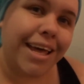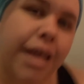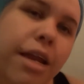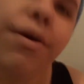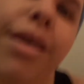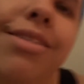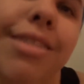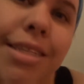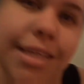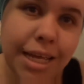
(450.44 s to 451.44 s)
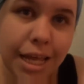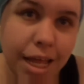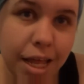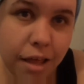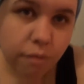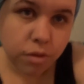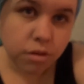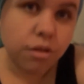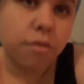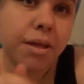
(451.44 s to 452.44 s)
anyways, I will
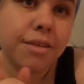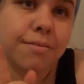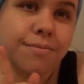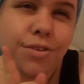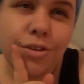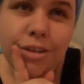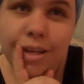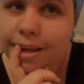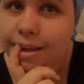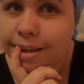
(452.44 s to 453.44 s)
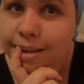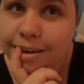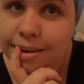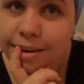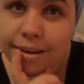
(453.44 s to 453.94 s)
go make some food and,